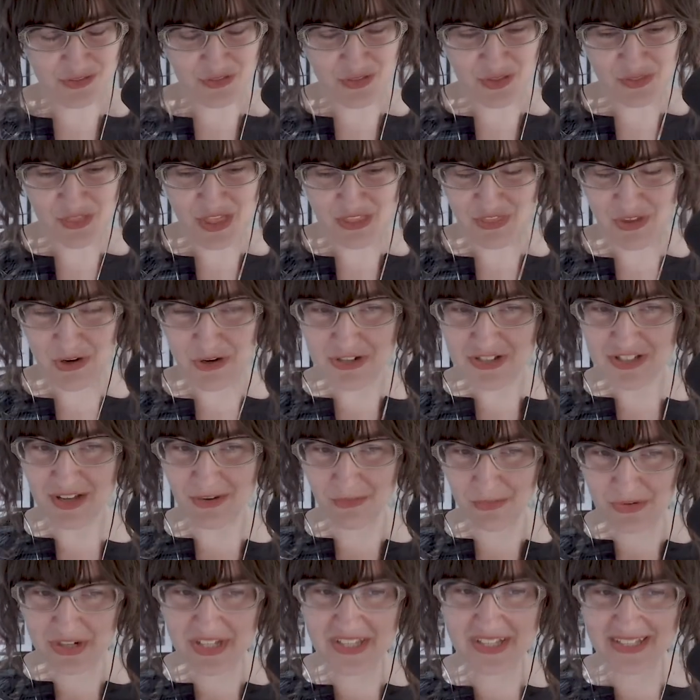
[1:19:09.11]
that there's a
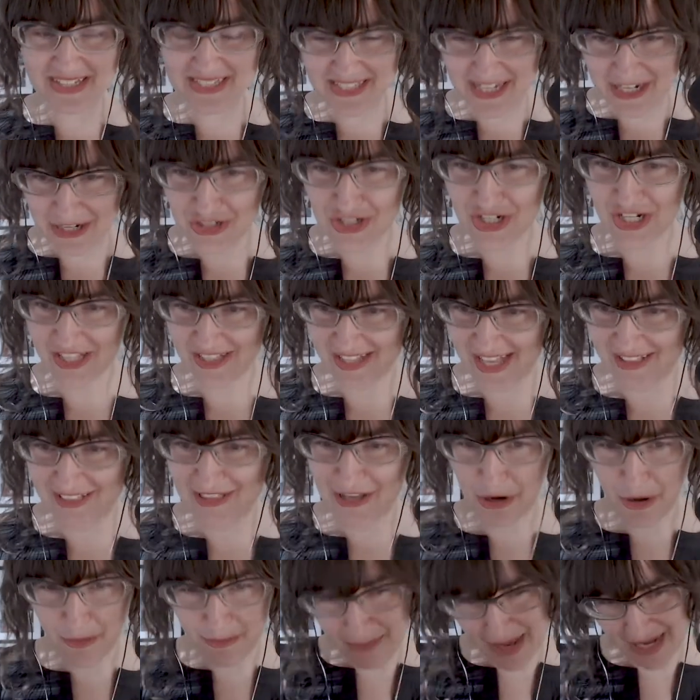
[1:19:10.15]
realization that
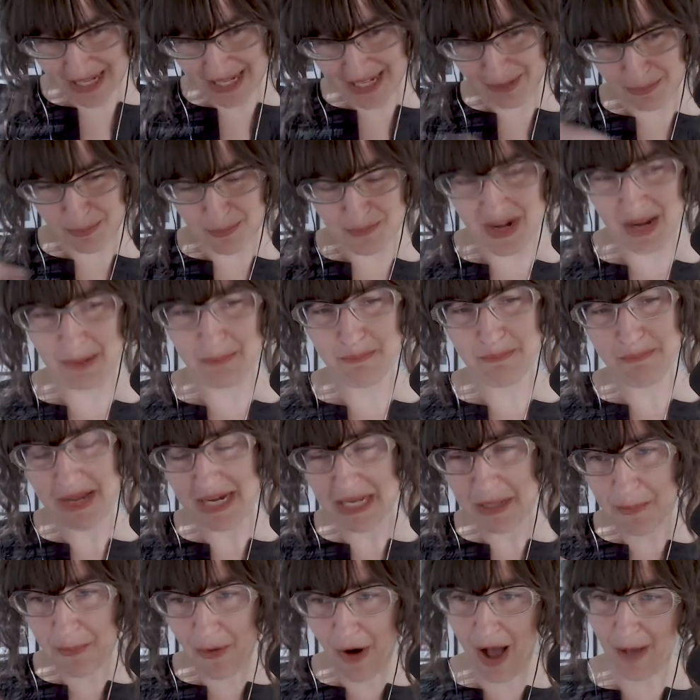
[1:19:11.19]
there are many many
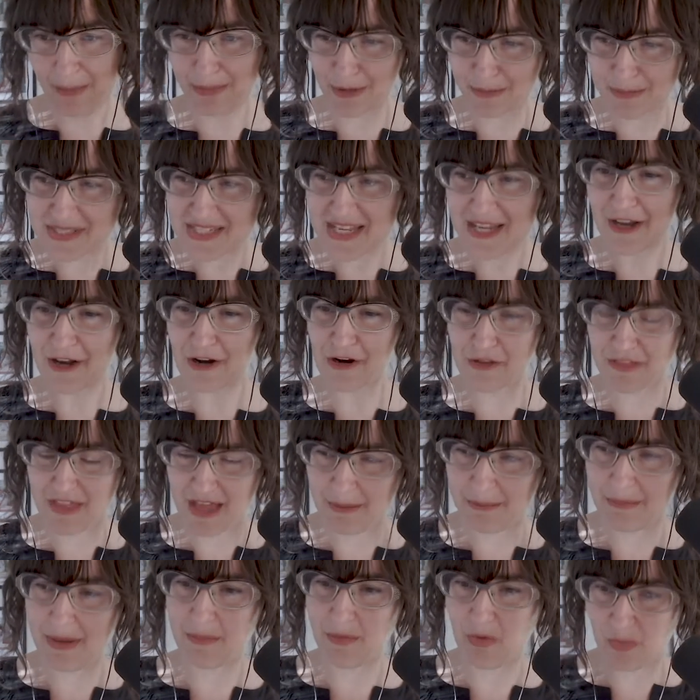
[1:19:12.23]
problems here that
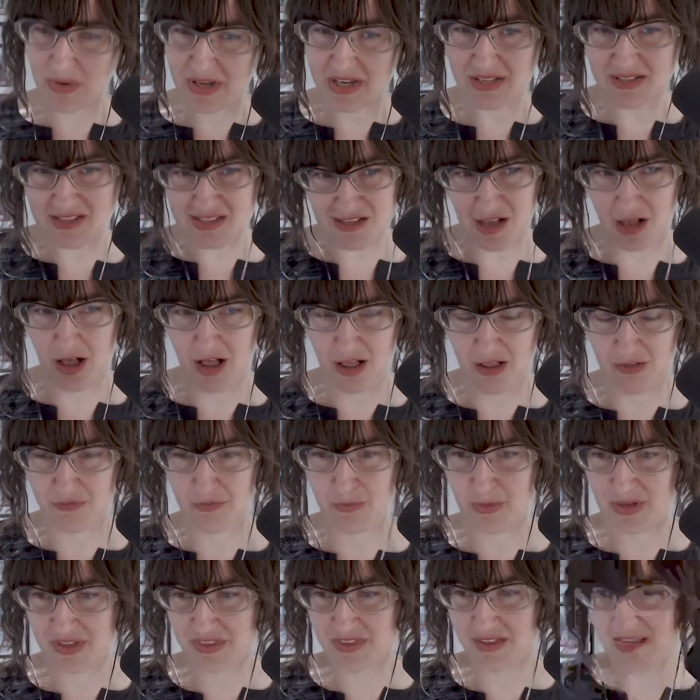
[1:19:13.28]
maybe we can solve
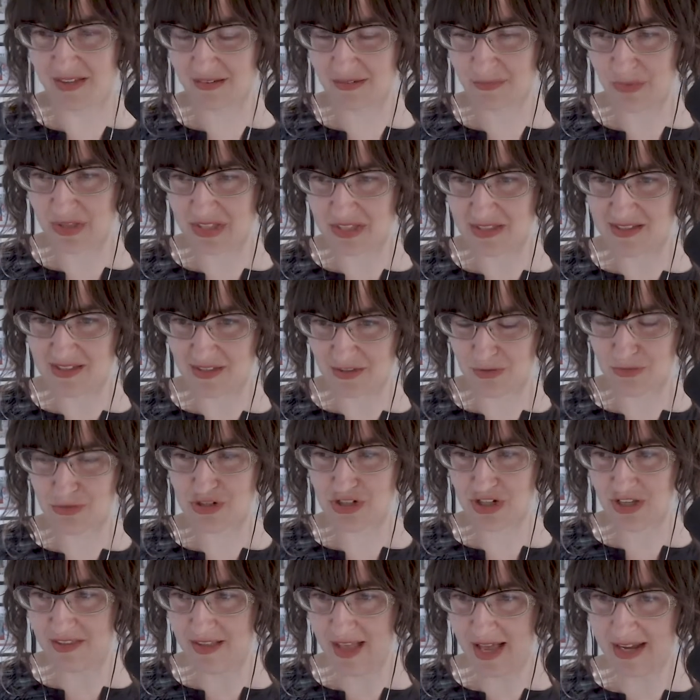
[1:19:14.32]
with a with a
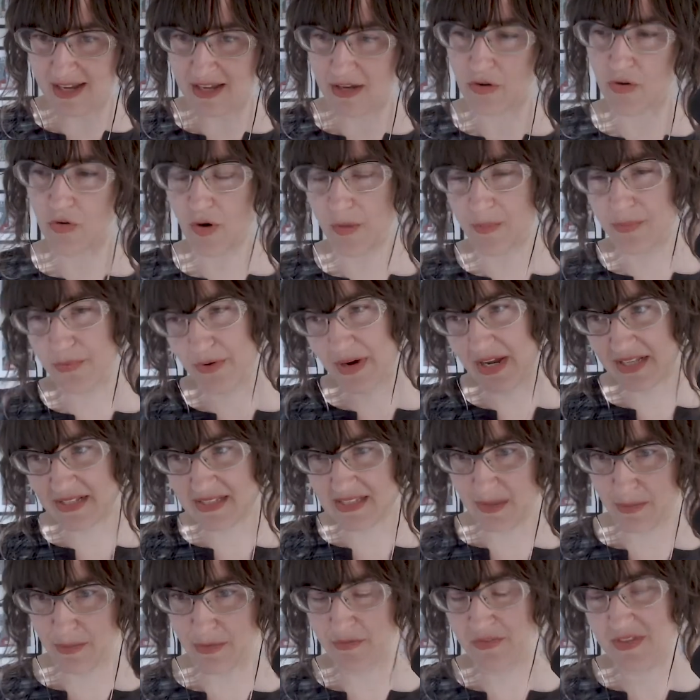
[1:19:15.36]
solution that incorporates
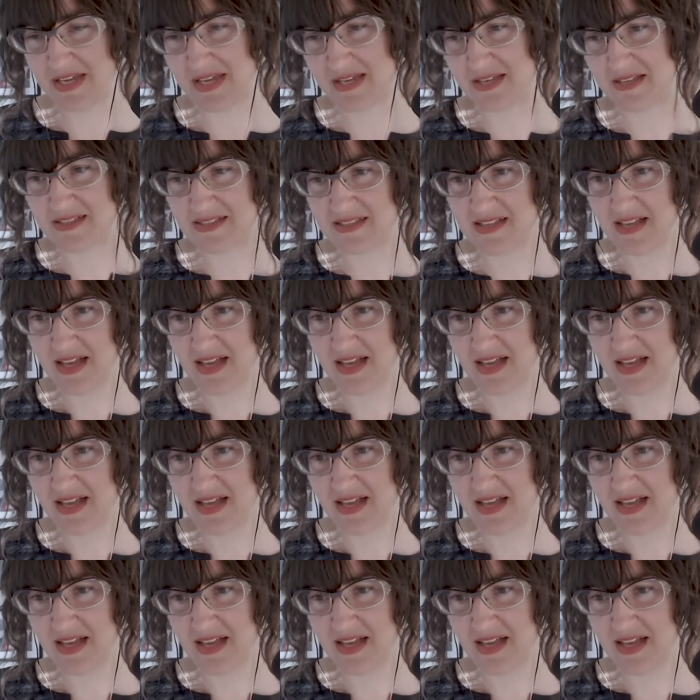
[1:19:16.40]
some of these